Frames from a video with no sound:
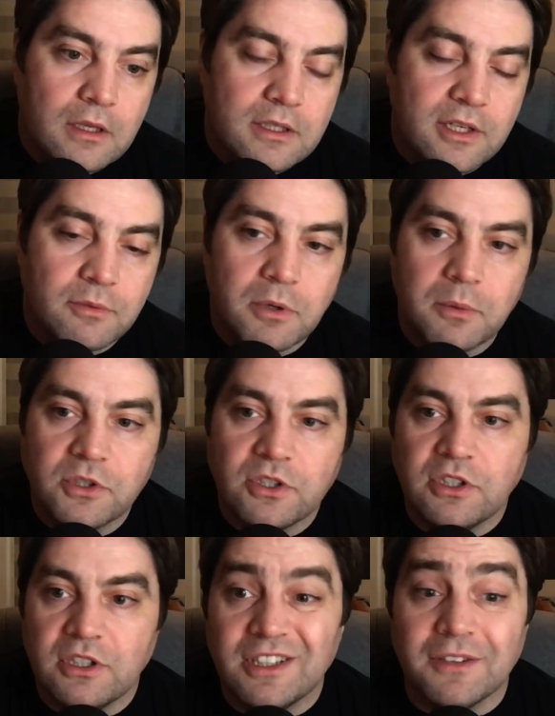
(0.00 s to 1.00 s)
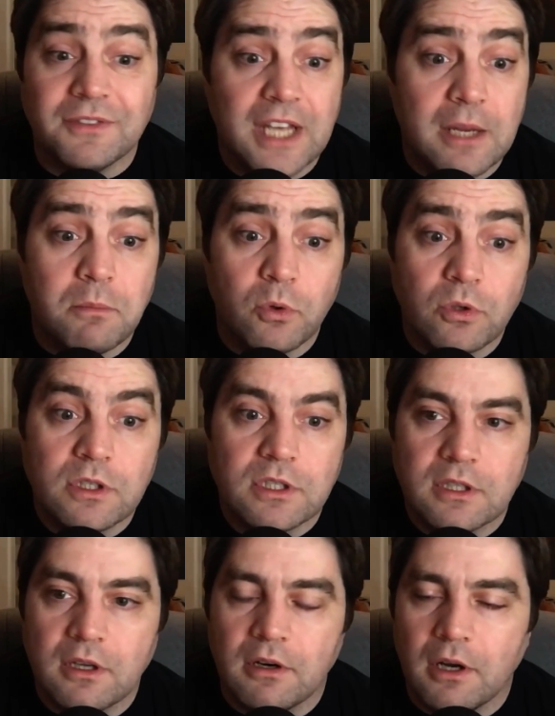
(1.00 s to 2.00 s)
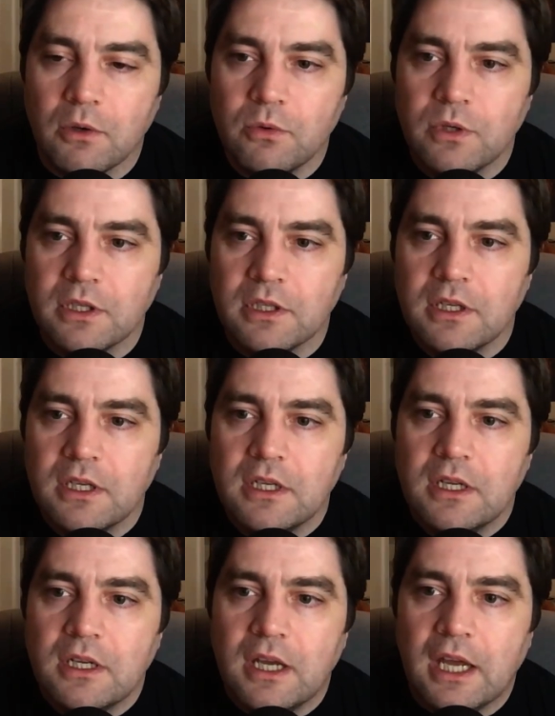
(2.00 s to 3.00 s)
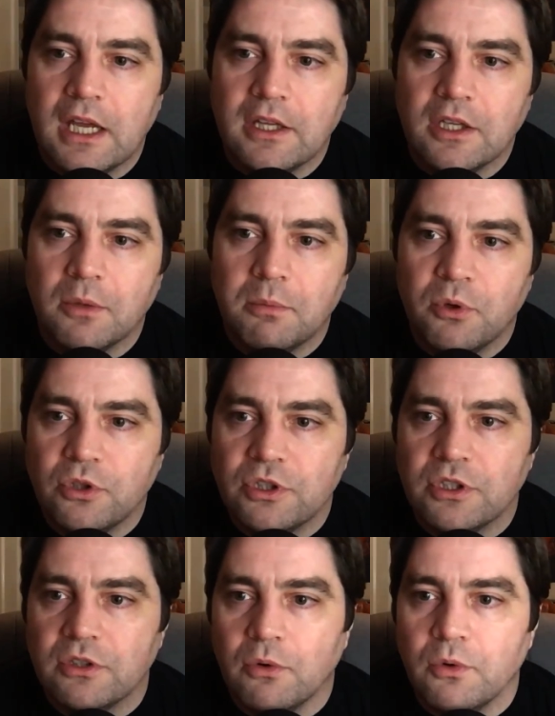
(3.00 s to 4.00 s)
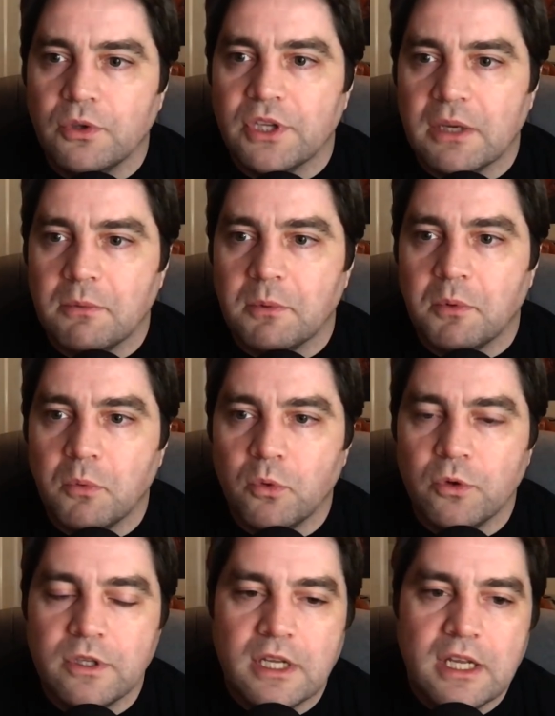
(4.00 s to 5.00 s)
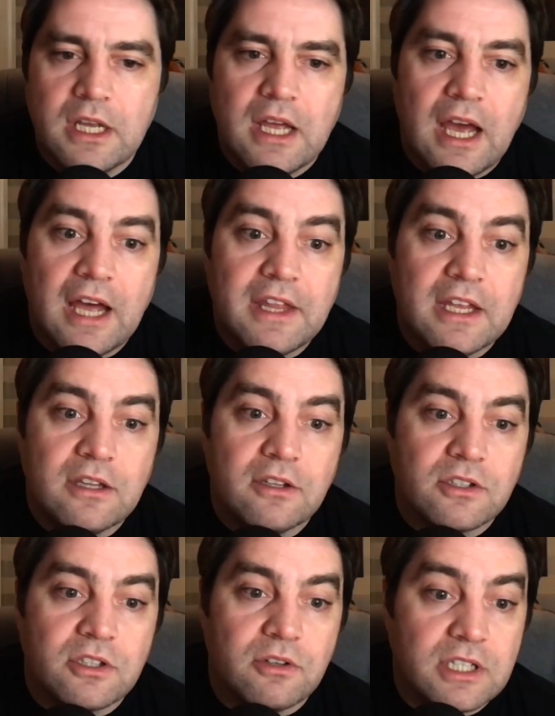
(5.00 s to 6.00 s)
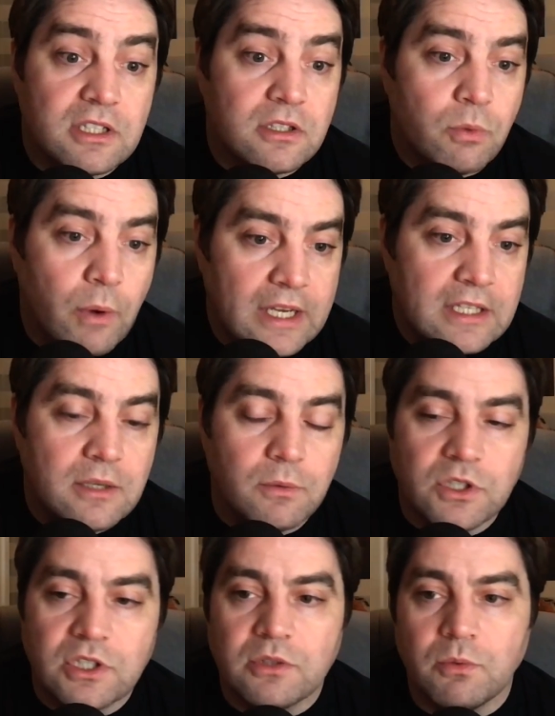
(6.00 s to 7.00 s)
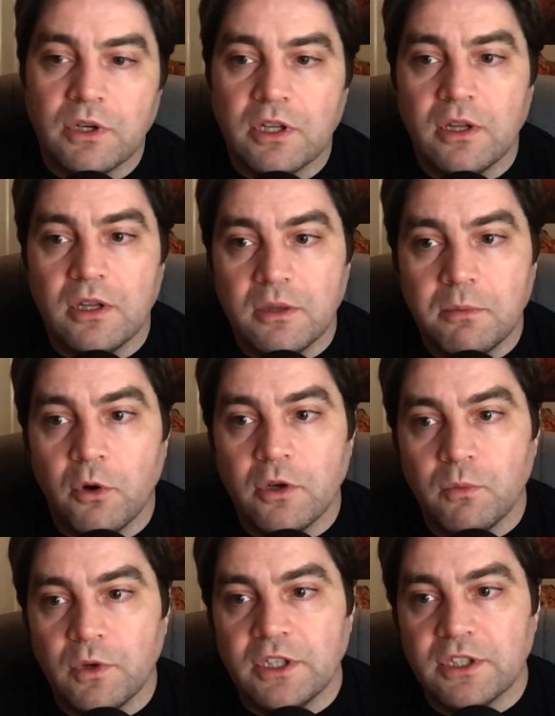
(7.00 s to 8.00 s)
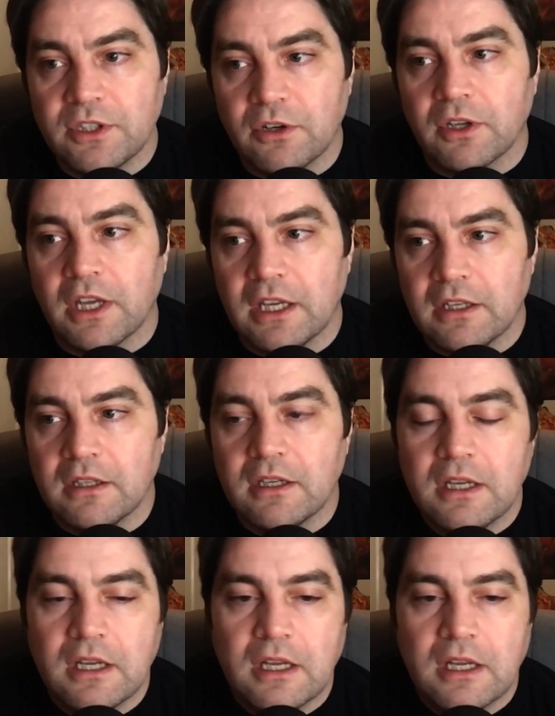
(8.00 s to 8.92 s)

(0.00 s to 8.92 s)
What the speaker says: self-publishing, you need to have 10 books that are out and that you're pushing all the time and promoting. And then there's the race to 20, which is where the point where you start getting